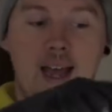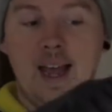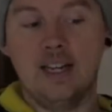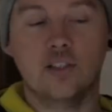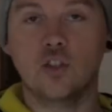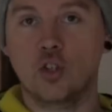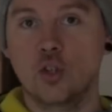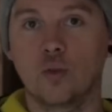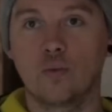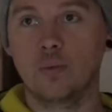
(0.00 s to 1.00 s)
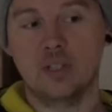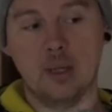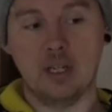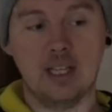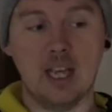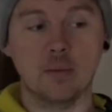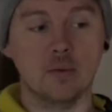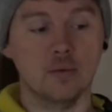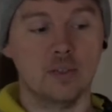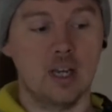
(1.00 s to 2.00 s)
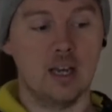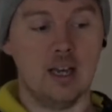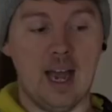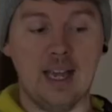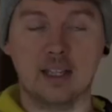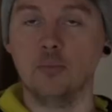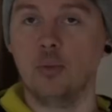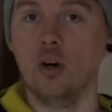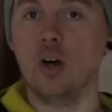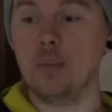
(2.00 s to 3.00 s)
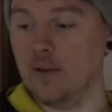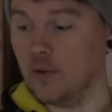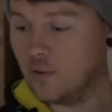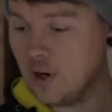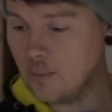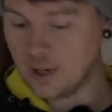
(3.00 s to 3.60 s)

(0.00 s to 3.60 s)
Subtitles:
and it's such a short run with that many cables. I can put a bit of all-round